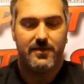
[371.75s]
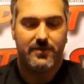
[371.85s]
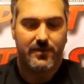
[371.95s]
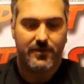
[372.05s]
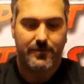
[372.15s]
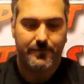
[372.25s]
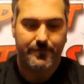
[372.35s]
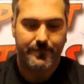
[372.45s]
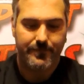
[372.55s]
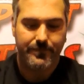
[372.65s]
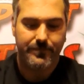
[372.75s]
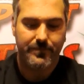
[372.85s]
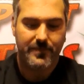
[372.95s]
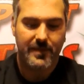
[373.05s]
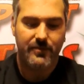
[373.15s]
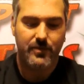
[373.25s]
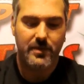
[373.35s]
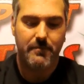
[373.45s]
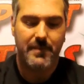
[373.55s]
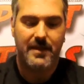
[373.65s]
So that's
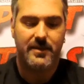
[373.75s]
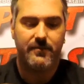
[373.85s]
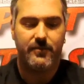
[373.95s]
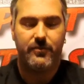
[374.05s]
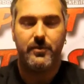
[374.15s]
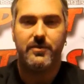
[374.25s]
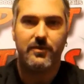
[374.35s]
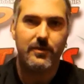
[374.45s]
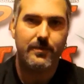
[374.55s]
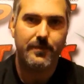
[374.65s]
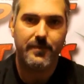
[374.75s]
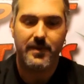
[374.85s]
one of the main differences between the two.